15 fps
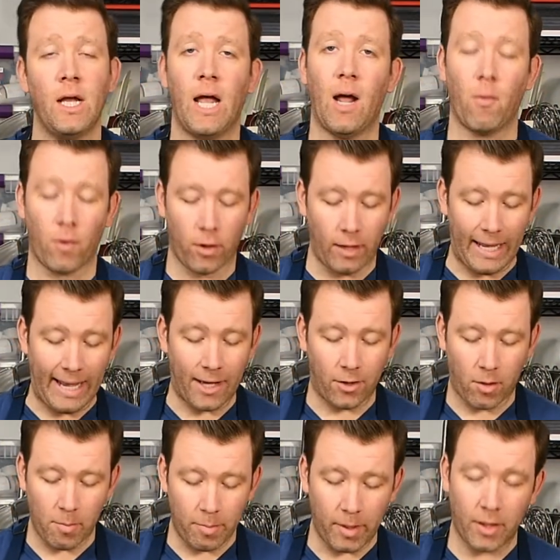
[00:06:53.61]
and we're going to add
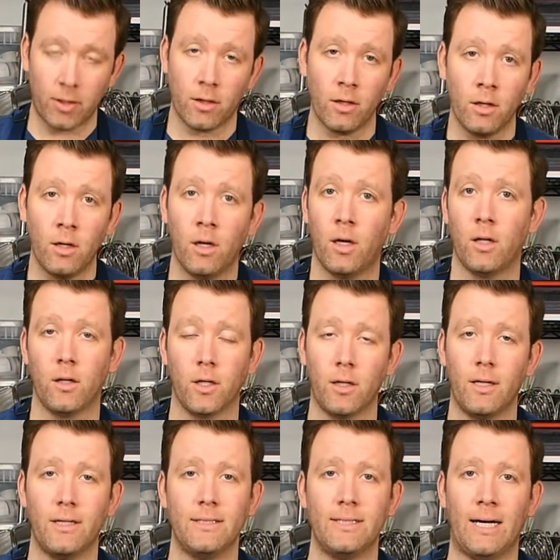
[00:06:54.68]
our butter a
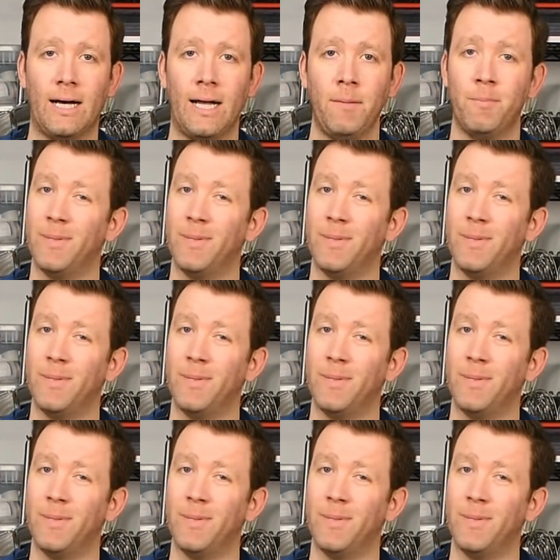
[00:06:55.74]
little at a time,